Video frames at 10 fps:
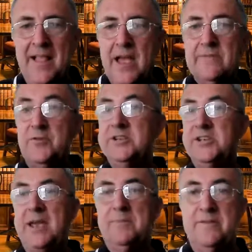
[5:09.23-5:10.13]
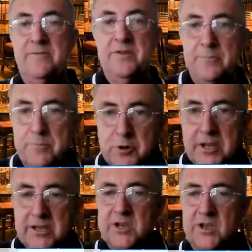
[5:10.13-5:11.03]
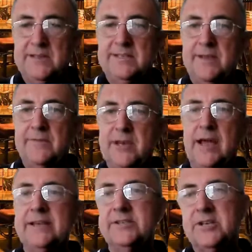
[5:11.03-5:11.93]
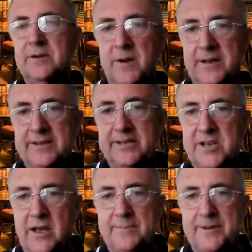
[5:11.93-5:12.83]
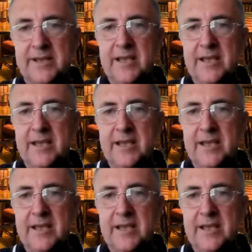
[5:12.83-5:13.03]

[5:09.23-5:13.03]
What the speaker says: And for example, if you're putting aside 7 days to complete an assignment,